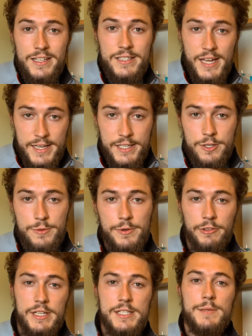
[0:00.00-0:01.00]
technical
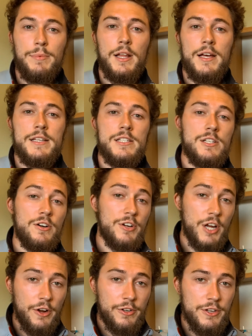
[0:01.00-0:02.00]
marine supplies dot
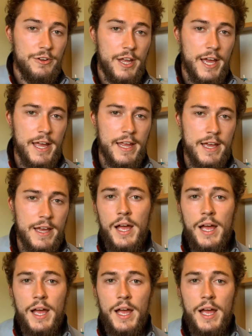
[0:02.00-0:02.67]
co dot u k.